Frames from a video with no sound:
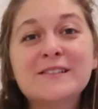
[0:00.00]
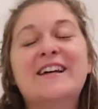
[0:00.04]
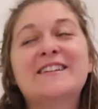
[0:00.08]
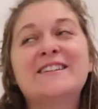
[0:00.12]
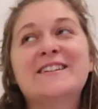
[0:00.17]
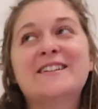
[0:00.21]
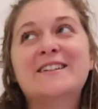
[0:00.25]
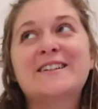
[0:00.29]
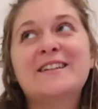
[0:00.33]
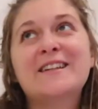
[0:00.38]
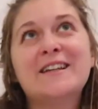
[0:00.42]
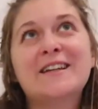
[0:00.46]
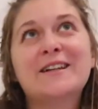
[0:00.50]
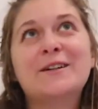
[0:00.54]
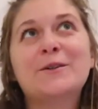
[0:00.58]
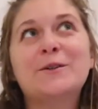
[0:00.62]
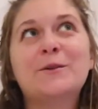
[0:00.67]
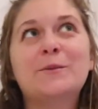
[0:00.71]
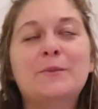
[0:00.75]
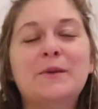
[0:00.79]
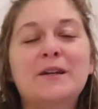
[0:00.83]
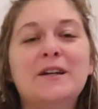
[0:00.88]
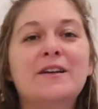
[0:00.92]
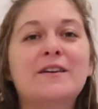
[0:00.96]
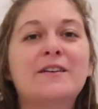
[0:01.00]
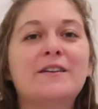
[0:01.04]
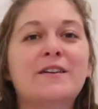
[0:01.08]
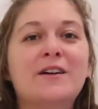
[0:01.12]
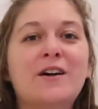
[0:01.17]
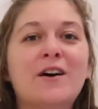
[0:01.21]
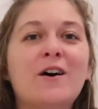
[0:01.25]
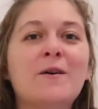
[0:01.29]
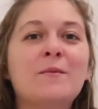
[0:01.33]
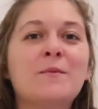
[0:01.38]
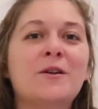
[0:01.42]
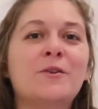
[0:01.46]
I think it could be a
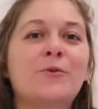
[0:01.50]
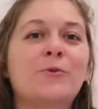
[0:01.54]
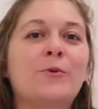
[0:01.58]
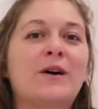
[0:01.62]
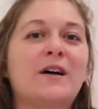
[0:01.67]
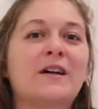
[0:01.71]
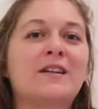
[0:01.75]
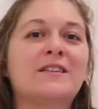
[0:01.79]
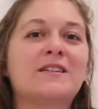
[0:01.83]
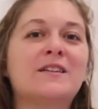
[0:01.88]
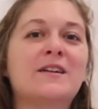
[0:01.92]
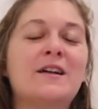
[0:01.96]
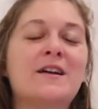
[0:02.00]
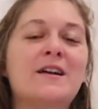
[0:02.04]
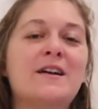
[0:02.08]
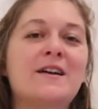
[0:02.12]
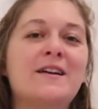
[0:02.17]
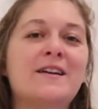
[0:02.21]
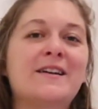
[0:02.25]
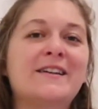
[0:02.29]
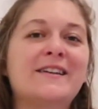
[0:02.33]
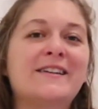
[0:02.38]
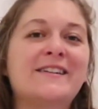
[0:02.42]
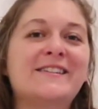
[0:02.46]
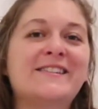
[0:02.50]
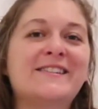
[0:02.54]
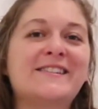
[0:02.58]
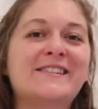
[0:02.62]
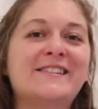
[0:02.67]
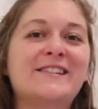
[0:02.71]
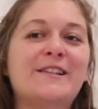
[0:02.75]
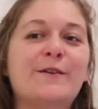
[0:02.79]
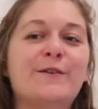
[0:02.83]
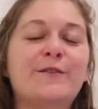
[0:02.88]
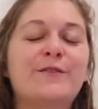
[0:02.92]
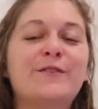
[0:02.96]
common one, is
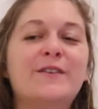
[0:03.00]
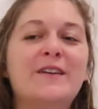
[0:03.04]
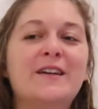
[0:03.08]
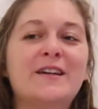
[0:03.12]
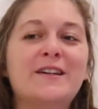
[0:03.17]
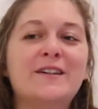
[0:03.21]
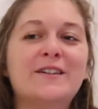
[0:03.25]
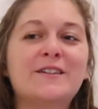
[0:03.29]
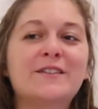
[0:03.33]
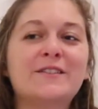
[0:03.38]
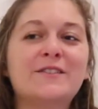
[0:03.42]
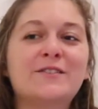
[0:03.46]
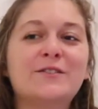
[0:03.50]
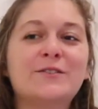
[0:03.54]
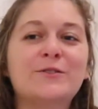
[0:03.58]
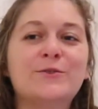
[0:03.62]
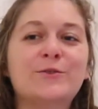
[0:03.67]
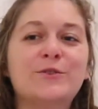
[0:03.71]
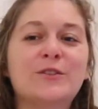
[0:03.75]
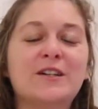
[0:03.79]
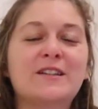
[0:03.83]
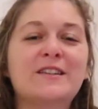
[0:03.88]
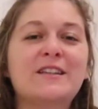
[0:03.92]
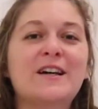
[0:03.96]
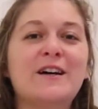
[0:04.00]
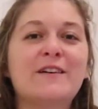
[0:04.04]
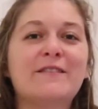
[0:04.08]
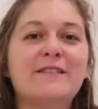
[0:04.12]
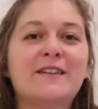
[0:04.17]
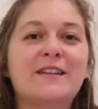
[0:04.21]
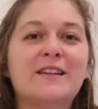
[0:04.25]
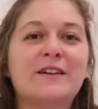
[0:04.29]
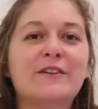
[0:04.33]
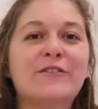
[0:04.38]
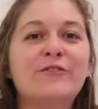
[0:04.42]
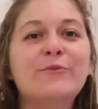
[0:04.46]
the fear to not have
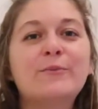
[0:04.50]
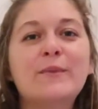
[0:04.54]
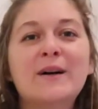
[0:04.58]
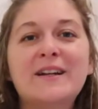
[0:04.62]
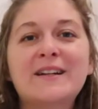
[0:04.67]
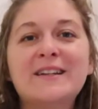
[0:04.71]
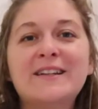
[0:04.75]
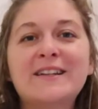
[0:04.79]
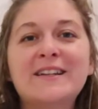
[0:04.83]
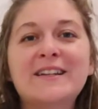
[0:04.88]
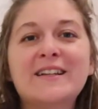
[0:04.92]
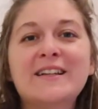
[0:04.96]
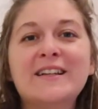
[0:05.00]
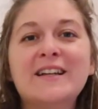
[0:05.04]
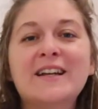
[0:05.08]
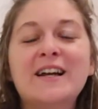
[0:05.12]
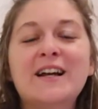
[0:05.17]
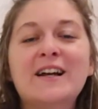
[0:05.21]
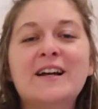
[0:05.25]
enough money,